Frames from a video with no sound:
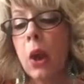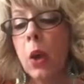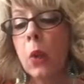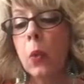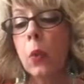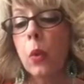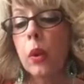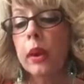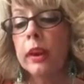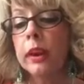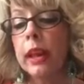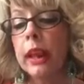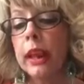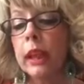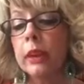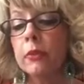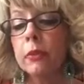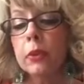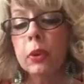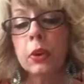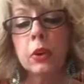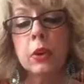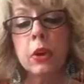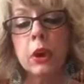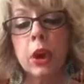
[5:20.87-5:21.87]

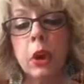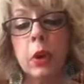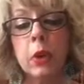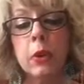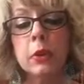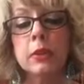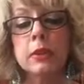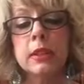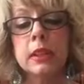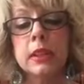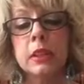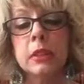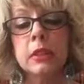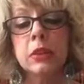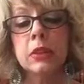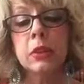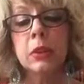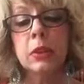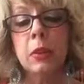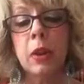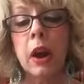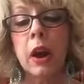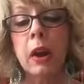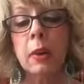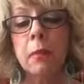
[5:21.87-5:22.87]
Whatever goes
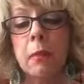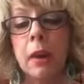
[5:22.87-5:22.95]
into our